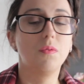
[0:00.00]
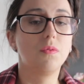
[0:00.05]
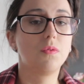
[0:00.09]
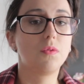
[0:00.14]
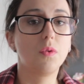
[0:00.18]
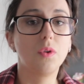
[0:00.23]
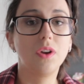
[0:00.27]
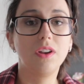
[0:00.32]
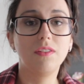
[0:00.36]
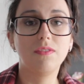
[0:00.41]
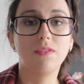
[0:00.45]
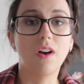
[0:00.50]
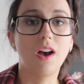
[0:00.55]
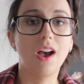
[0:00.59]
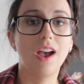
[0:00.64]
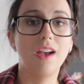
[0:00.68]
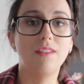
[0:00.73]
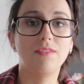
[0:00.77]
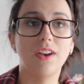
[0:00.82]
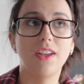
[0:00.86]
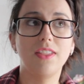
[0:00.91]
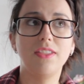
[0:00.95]

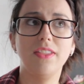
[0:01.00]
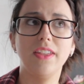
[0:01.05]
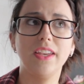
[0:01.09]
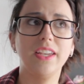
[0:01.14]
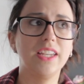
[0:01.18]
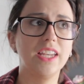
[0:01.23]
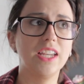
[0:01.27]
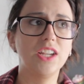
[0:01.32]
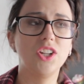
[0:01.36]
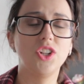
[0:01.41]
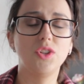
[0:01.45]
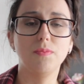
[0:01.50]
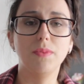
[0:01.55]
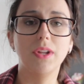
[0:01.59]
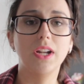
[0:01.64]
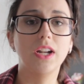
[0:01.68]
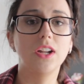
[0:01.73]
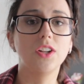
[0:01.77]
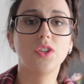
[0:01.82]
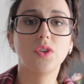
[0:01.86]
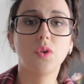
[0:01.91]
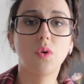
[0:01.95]
45, I think, ish
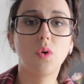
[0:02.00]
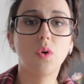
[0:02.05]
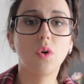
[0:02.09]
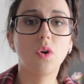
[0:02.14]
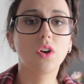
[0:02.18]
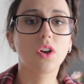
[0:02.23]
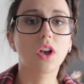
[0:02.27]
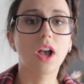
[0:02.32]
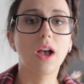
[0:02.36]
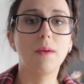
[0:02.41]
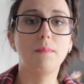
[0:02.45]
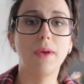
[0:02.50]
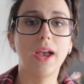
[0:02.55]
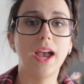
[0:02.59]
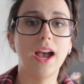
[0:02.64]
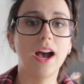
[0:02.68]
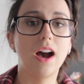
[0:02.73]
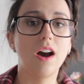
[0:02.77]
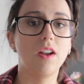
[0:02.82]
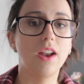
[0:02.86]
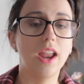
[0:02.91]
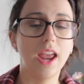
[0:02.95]
minute talk
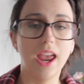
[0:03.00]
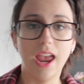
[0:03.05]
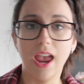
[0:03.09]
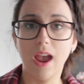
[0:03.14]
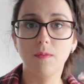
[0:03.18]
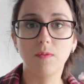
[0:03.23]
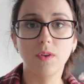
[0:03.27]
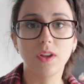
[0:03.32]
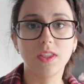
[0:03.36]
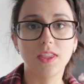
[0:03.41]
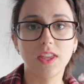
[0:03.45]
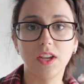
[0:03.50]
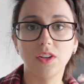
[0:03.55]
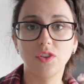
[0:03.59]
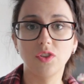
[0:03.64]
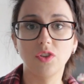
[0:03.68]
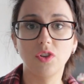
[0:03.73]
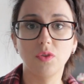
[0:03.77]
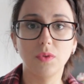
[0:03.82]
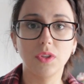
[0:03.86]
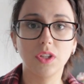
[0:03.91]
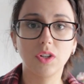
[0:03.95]
about everything
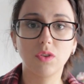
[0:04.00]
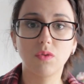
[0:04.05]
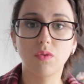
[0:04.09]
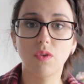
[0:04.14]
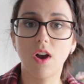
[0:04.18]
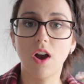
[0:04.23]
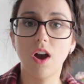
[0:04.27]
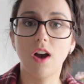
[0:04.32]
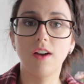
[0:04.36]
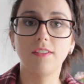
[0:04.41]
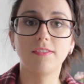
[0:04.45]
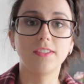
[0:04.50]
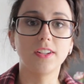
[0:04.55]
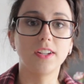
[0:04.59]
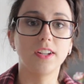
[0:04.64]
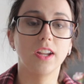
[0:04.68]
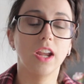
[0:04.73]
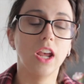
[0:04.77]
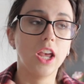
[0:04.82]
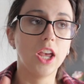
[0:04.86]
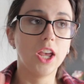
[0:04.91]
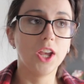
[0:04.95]
to do with craft,
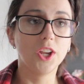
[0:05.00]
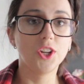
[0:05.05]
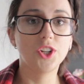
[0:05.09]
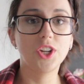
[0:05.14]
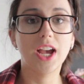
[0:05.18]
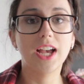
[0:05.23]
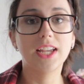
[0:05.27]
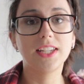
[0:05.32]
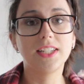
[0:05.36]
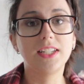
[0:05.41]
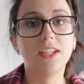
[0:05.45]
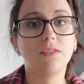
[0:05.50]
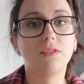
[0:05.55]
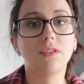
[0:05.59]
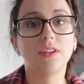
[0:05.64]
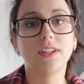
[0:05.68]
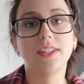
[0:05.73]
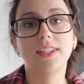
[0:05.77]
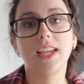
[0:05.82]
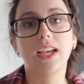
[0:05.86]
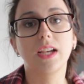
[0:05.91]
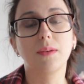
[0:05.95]
and she has
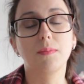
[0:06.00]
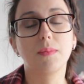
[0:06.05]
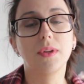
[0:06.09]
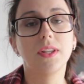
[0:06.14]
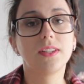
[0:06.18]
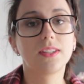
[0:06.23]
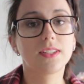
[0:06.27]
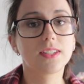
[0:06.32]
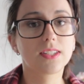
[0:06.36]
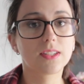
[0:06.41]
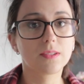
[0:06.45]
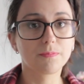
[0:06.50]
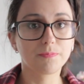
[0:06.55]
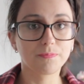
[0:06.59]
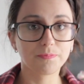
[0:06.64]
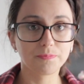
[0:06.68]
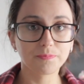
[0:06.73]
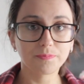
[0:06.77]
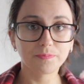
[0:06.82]
different segments.